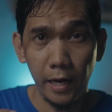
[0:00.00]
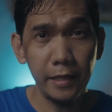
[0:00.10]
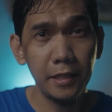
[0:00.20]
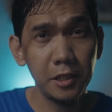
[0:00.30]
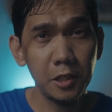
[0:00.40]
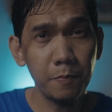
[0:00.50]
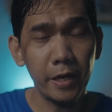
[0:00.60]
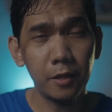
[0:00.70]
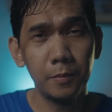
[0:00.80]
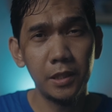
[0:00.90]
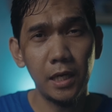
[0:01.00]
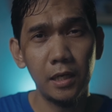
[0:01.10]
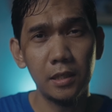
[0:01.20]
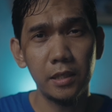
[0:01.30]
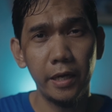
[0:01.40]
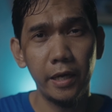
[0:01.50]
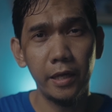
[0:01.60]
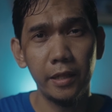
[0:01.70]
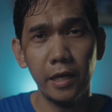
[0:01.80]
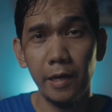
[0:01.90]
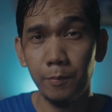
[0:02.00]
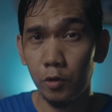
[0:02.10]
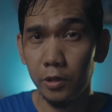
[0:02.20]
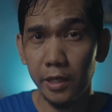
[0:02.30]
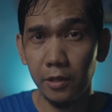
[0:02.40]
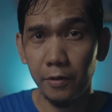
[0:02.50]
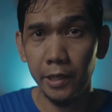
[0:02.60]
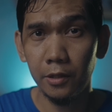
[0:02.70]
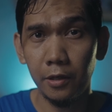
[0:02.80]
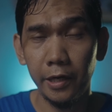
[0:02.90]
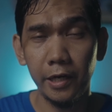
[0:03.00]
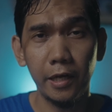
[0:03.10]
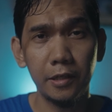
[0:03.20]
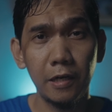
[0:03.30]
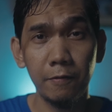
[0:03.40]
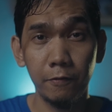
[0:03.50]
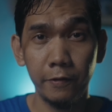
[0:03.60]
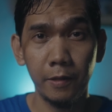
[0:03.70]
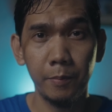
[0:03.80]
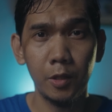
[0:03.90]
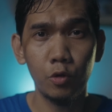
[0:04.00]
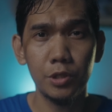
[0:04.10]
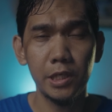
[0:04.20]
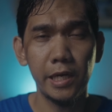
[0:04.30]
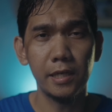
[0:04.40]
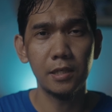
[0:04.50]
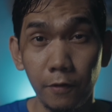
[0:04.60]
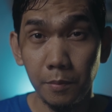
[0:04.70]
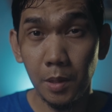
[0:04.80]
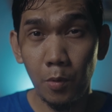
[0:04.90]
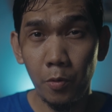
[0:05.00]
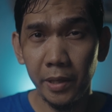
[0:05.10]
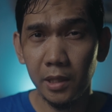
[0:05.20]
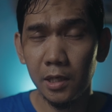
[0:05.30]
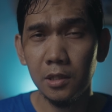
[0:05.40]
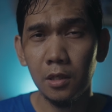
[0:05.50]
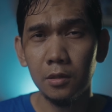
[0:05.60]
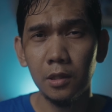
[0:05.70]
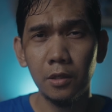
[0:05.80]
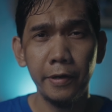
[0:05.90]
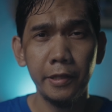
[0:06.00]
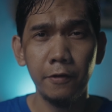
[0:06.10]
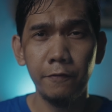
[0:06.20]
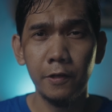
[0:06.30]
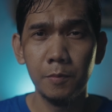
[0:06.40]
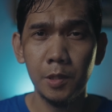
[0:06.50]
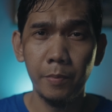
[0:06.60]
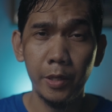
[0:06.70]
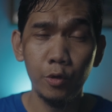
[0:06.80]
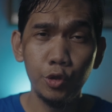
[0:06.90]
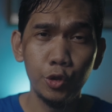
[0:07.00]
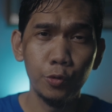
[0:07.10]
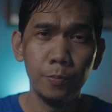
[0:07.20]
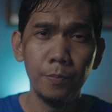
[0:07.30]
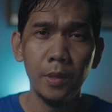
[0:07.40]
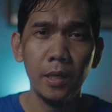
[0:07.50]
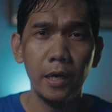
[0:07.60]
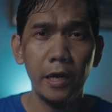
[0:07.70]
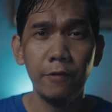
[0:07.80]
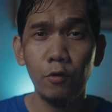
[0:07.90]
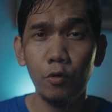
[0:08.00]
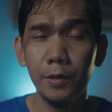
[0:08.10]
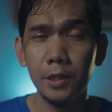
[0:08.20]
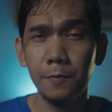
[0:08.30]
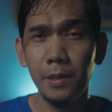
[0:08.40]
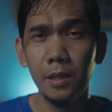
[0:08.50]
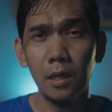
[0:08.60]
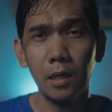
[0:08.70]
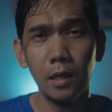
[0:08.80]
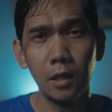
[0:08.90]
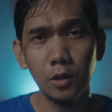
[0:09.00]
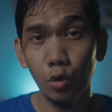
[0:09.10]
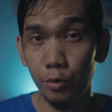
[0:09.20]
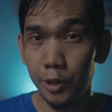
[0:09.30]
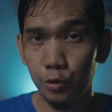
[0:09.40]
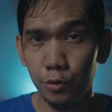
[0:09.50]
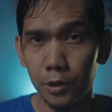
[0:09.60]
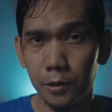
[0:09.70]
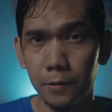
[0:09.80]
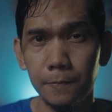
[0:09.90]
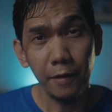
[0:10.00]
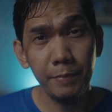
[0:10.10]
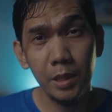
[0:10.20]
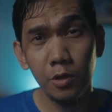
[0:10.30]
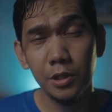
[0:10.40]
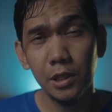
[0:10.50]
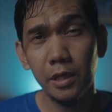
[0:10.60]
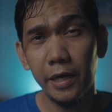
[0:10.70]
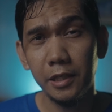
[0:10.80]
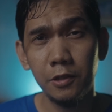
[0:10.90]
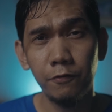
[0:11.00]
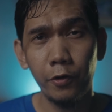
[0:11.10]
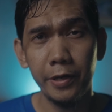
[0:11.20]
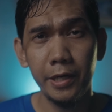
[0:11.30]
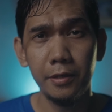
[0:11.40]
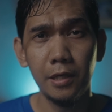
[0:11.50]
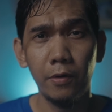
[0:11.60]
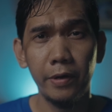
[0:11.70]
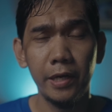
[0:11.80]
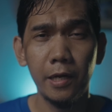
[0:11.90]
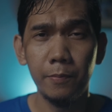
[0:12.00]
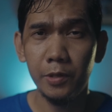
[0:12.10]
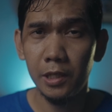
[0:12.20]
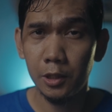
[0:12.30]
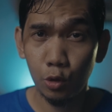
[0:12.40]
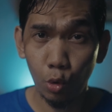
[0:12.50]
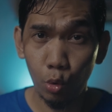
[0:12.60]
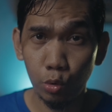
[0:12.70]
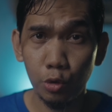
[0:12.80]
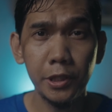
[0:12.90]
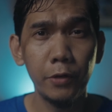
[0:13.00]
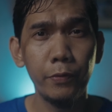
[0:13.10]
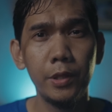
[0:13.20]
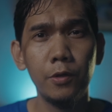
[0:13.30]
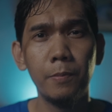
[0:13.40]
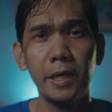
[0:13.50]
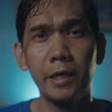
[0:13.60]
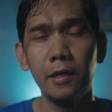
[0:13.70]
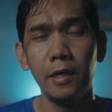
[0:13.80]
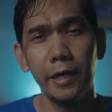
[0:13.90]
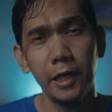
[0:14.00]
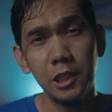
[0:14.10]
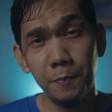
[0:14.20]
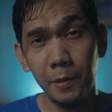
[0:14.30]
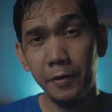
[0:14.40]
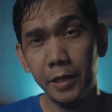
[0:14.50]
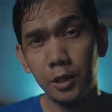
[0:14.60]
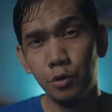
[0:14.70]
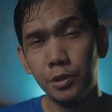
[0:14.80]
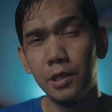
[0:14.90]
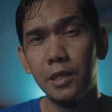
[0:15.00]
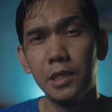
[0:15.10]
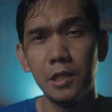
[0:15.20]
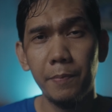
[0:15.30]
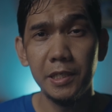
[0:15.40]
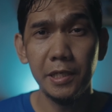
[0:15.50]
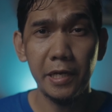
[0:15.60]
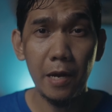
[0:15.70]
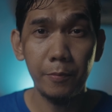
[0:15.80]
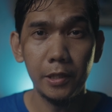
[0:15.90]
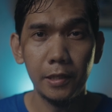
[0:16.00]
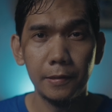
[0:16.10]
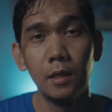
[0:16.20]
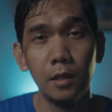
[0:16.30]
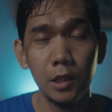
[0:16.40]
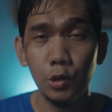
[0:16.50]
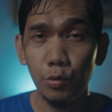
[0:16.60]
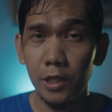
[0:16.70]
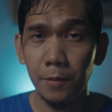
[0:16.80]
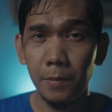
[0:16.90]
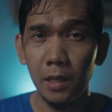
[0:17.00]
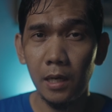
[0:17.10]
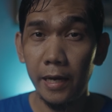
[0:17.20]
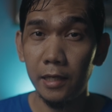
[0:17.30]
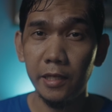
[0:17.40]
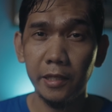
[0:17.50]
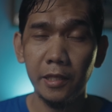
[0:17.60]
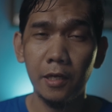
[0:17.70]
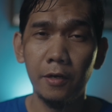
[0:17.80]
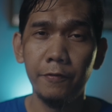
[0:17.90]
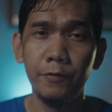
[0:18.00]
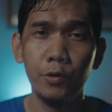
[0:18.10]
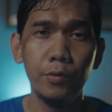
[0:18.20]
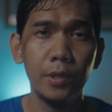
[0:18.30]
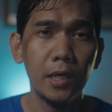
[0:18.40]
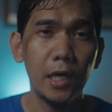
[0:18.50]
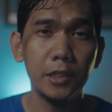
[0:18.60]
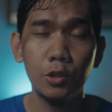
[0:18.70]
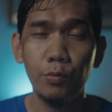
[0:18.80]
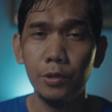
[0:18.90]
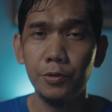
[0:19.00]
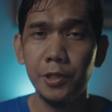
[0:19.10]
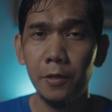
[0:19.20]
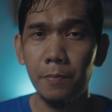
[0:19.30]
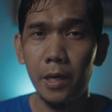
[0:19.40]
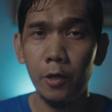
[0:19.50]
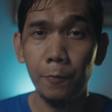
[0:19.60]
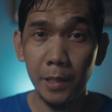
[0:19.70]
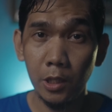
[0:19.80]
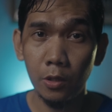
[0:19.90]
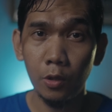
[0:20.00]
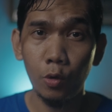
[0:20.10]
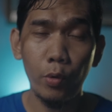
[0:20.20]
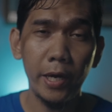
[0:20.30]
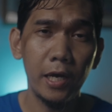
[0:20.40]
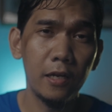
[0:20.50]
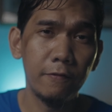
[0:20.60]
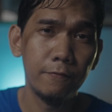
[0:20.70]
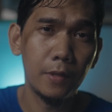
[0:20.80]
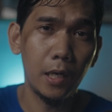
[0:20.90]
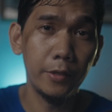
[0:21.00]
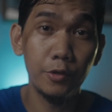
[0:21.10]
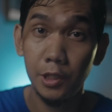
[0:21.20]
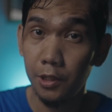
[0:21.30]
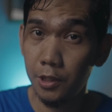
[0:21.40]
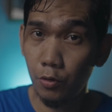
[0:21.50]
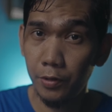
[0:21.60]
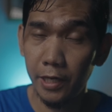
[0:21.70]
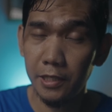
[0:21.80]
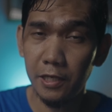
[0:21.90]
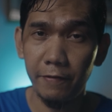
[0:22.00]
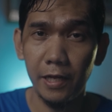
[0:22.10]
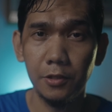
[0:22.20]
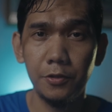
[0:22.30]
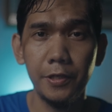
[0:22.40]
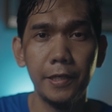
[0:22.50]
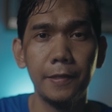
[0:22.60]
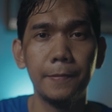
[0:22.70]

Hi, this is Michael Bernales and I'm content creator and a travel film enthusiast. From the moment I started creating films in my YouTube, I've always been a Sony shooter. I've been using the S3 for a year now and I'm really stoked to share with you my experience using this amazing camera. This will not be a highly technical review. I just want to share my opinion on why I love using the Sony a7S III.